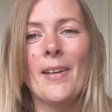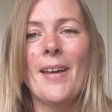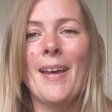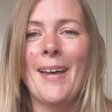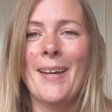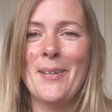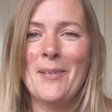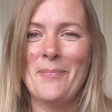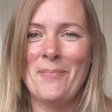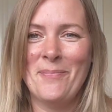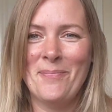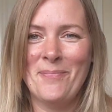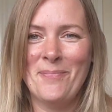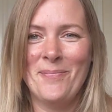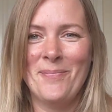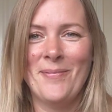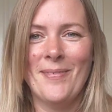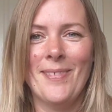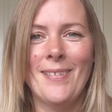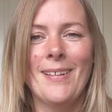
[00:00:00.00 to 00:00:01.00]
Okay,
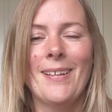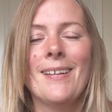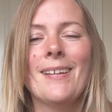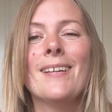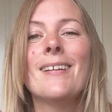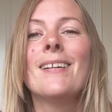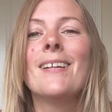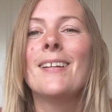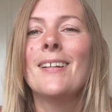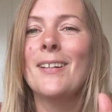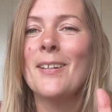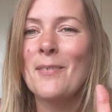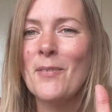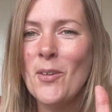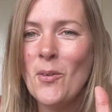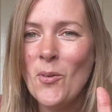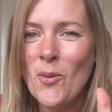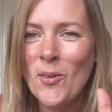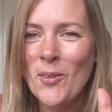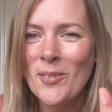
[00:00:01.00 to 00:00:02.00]
love
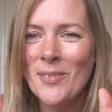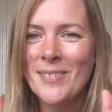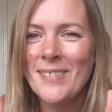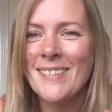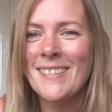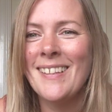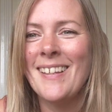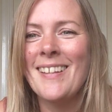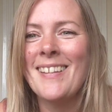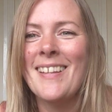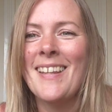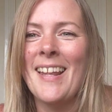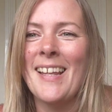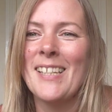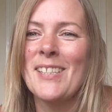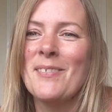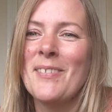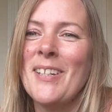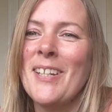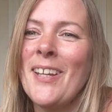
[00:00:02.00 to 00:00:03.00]
you all. See you in the
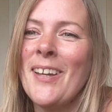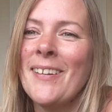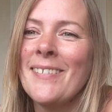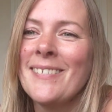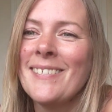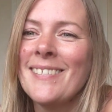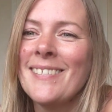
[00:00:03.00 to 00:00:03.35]
next video.